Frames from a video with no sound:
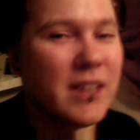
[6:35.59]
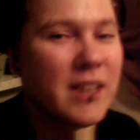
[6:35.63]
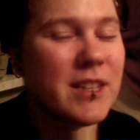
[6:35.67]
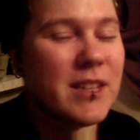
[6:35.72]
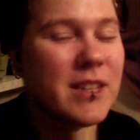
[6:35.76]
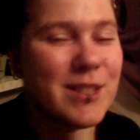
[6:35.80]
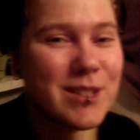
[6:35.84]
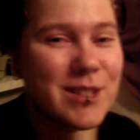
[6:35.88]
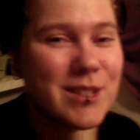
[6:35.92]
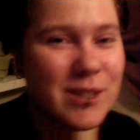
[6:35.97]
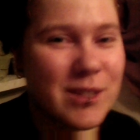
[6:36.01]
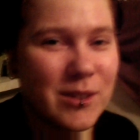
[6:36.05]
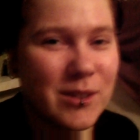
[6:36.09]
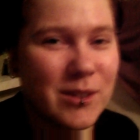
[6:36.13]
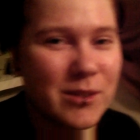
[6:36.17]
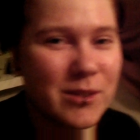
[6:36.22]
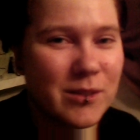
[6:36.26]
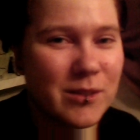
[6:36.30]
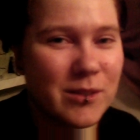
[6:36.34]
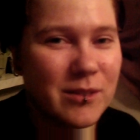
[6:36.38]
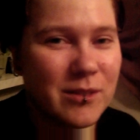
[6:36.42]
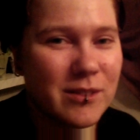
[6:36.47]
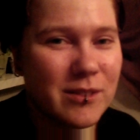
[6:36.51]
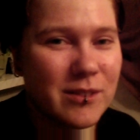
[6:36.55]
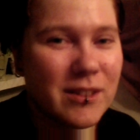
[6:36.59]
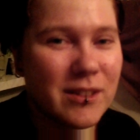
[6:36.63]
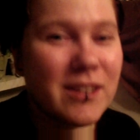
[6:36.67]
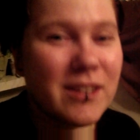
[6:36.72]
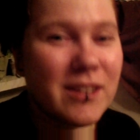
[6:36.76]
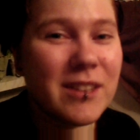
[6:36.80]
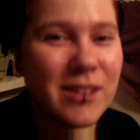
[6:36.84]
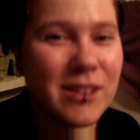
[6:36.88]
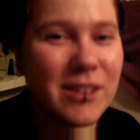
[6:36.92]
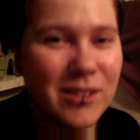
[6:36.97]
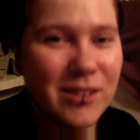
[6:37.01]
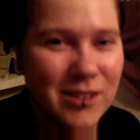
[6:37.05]
So,
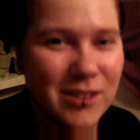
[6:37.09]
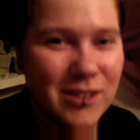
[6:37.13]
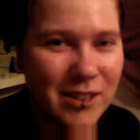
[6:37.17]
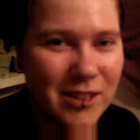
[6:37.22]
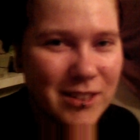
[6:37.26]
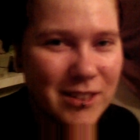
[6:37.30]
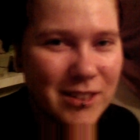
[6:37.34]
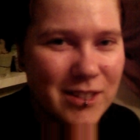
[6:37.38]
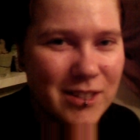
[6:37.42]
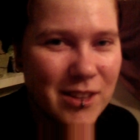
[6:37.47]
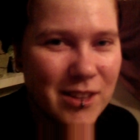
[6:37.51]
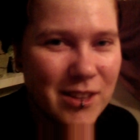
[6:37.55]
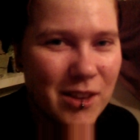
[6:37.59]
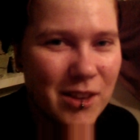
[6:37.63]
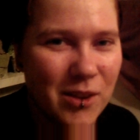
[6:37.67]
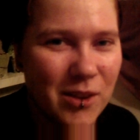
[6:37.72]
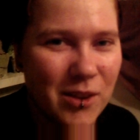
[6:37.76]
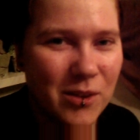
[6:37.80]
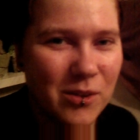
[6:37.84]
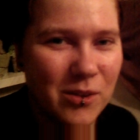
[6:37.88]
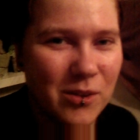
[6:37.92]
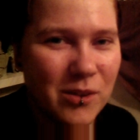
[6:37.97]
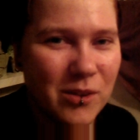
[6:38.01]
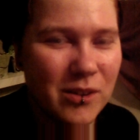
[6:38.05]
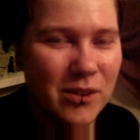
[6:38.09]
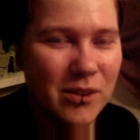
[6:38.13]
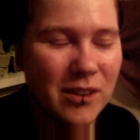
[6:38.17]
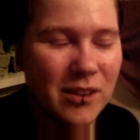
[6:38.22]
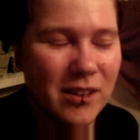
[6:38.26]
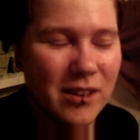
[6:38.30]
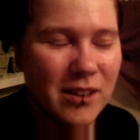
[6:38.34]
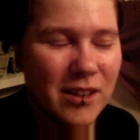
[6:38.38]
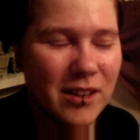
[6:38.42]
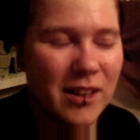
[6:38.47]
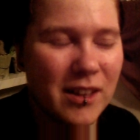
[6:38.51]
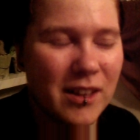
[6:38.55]
good night to you.
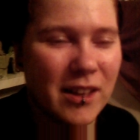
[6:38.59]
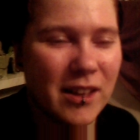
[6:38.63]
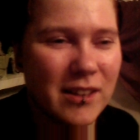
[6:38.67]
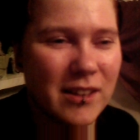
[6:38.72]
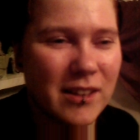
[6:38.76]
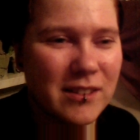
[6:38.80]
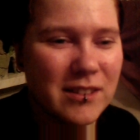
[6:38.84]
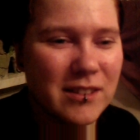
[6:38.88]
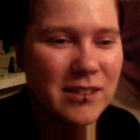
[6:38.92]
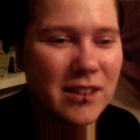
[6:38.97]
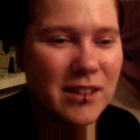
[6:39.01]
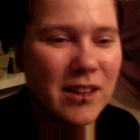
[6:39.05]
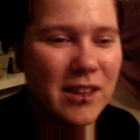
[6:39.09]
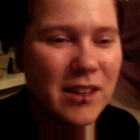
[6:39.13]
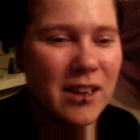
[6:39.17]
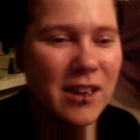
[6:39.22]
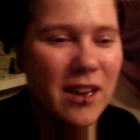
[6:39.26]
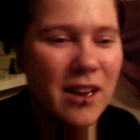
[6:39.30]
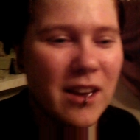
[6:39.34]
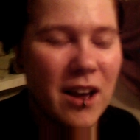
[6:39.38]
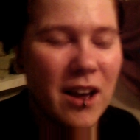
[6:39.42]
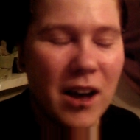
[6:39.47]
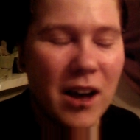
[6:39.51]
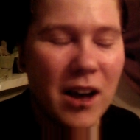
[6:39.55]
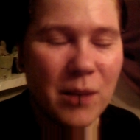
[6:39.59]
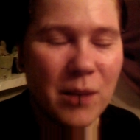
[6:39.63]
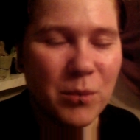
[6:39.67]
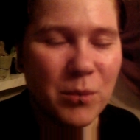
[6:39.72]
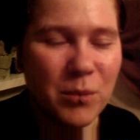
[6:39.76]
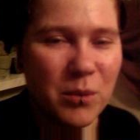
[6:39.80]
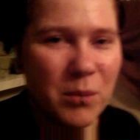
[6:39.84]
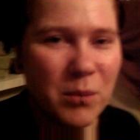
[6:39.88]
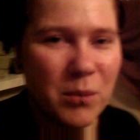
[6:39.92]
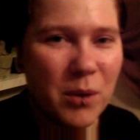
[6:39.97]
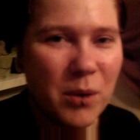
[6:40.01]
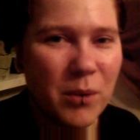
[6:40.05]
Um, I'm
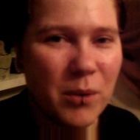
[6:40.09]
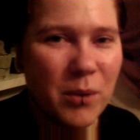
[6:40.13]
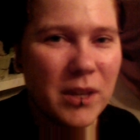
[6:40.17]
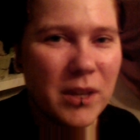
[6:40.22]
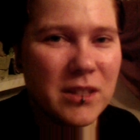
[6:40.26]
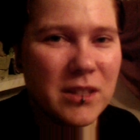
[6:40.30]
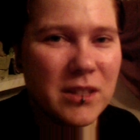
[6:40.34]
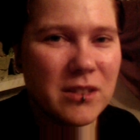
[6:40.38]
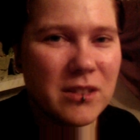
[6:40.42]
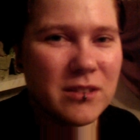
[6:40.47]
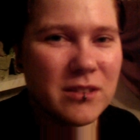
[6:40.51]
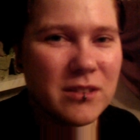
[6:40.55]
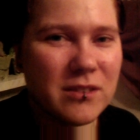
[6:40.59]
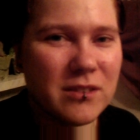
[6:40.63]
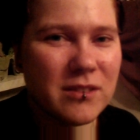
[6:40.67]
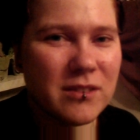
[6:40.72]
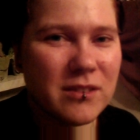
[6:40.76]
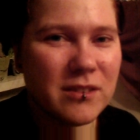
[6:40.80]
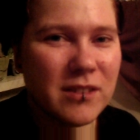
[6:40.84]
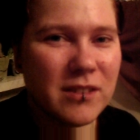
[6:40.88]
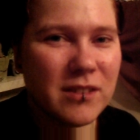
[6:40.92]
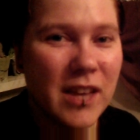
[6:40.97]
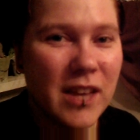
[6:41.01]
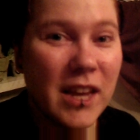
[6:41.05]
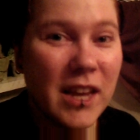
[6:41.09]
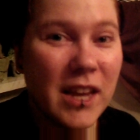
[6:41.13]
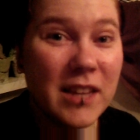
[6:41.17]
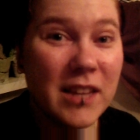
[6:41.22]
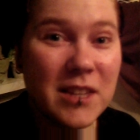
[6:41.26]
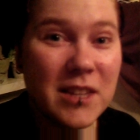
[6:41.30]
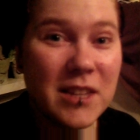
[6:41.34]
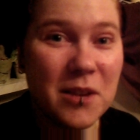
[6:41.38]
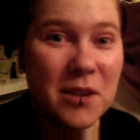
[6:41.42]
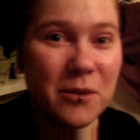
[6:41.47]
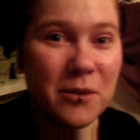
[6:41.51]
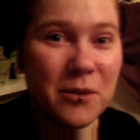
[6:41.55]
on my way to edit
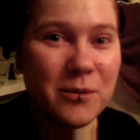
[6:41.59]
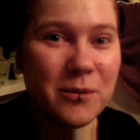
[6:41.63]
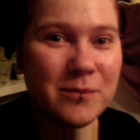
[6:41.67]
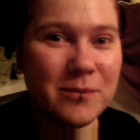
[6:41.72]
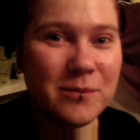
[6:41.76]
you.